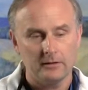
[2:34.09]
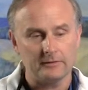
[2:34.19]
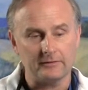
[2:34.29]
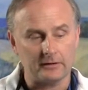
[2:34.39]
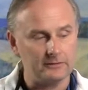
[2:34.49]

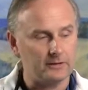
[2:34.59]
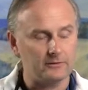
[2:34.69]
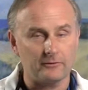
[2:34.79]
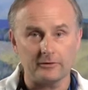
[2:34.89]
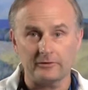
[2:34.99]
The technique
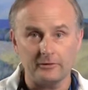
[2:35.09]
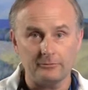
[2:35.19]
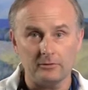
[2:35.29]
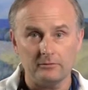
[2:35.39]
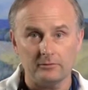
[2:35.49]
is very
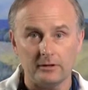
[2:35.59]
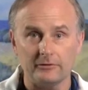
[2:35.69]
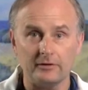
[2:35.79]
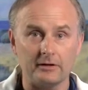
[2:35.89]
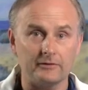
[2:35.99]
simple and
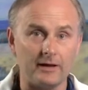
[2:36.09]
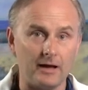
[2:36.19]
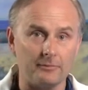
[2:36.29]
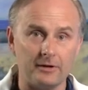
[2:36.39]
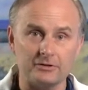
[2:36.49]
is done as an
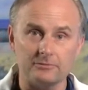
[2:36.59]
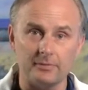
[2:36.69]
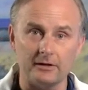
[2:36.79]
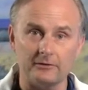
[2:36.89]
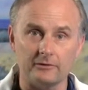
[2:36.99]
outpatient
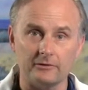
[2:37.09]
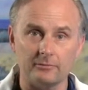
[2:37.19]
basis.